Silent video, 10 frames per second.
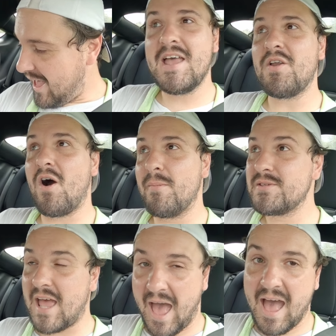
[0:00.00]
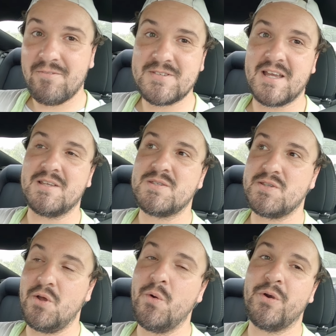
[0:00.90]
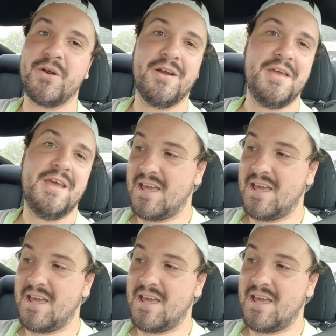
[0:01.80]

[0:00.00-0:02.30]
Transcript: and almost a half second slower.